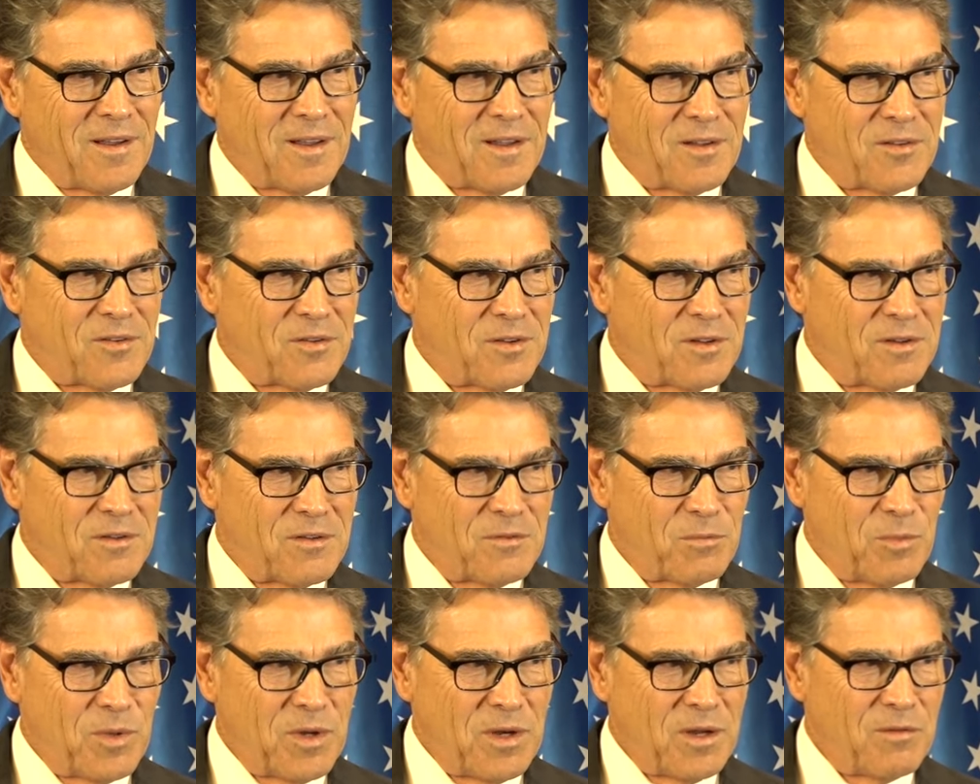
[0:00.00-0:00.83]
as,
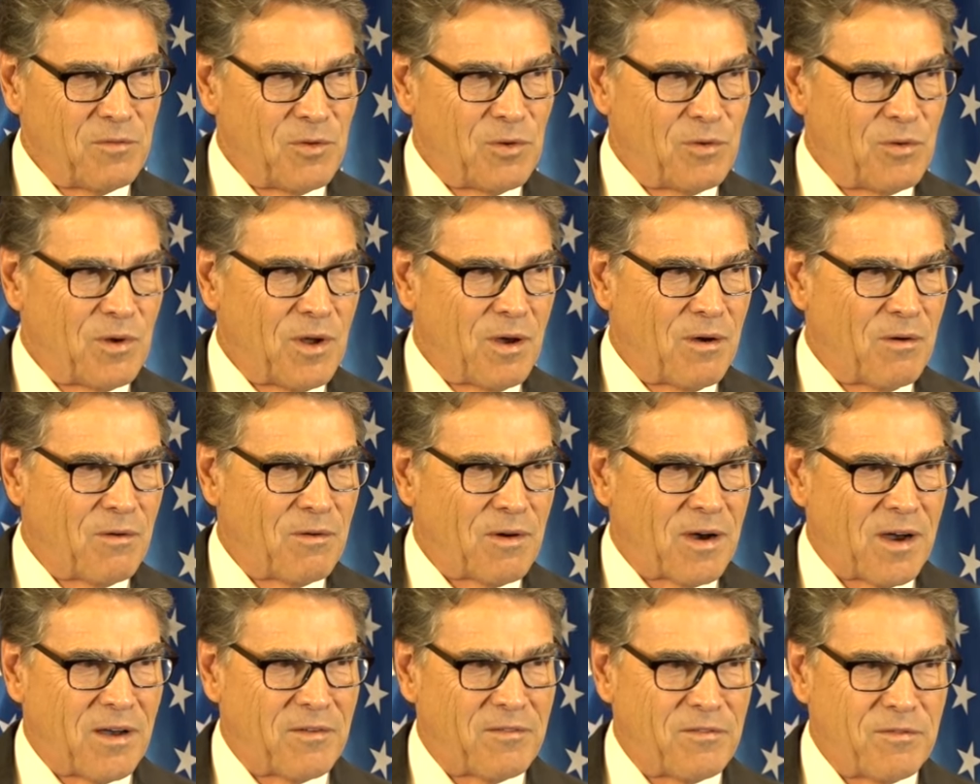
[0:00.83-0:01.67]
as many of you know,
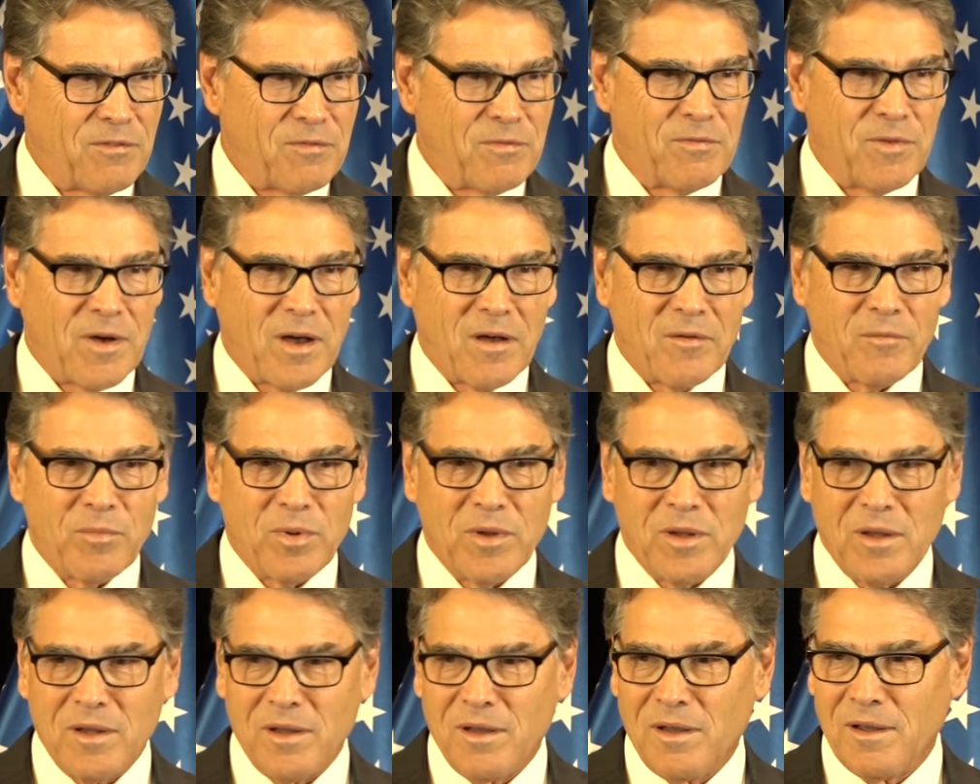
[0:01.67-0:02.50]
I've I've
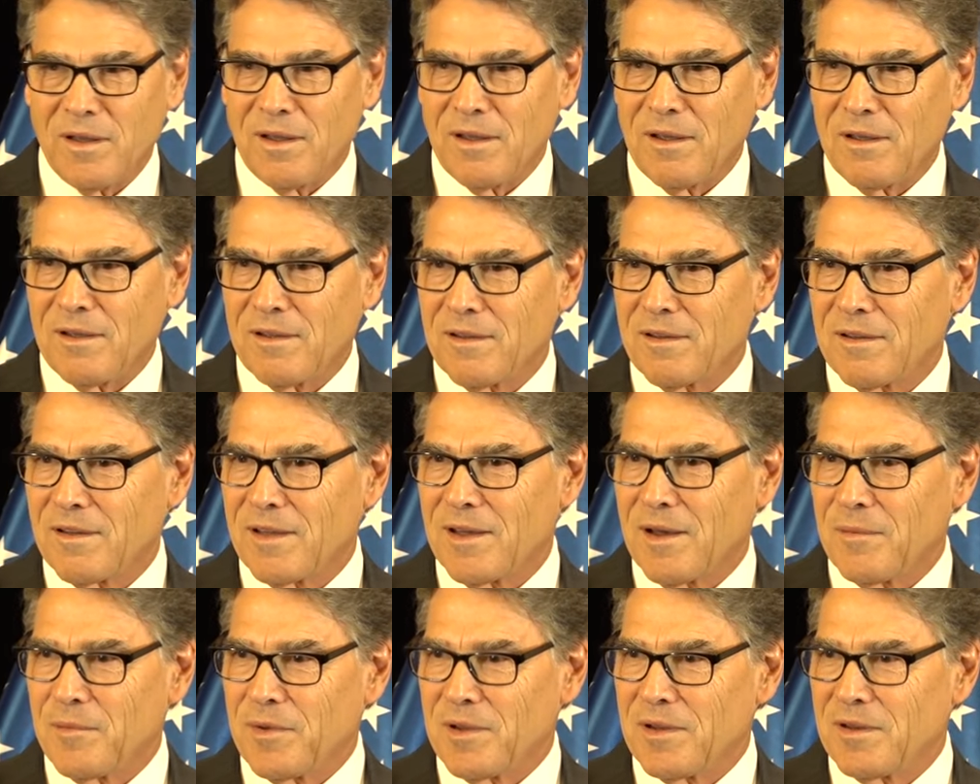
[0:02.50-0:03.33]
been uh,
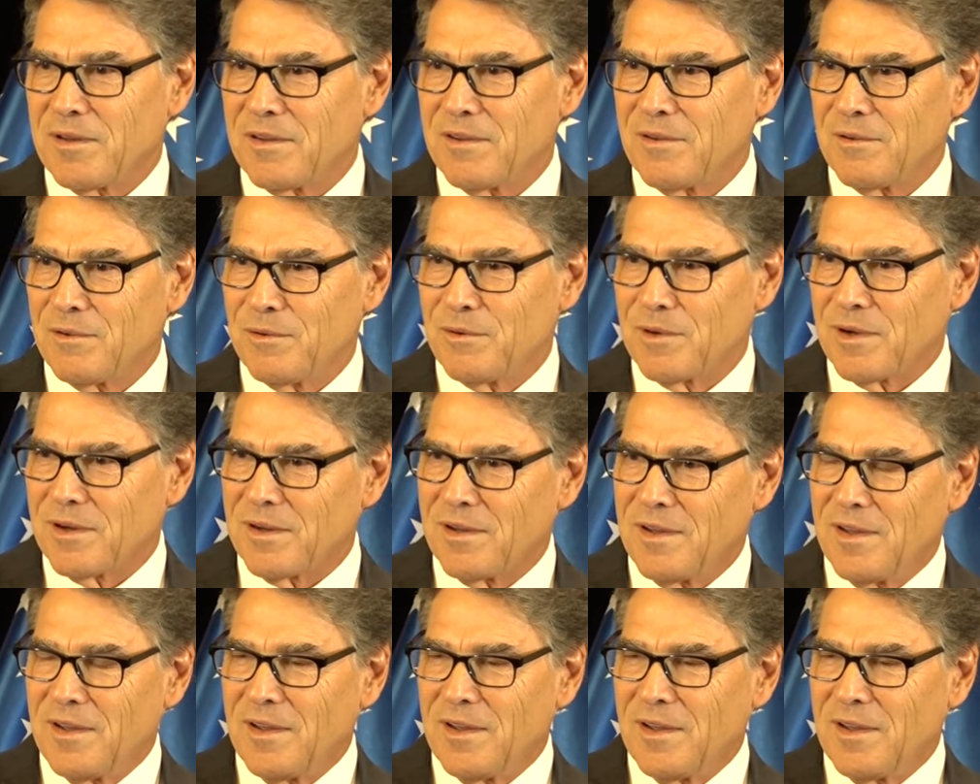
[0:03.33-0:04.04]
coming to.